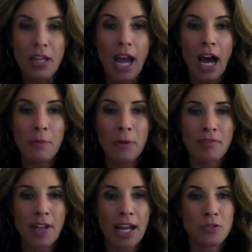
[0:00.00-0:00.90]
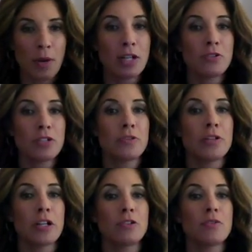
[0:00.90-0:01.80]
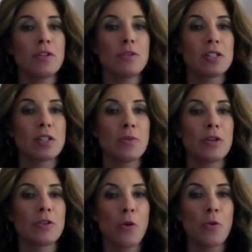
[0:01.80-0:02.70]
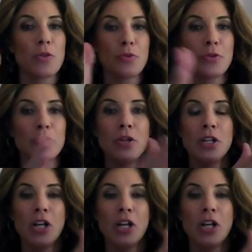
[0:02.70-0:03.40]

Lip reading: have 9 directors here in Huntersville, and so we're going through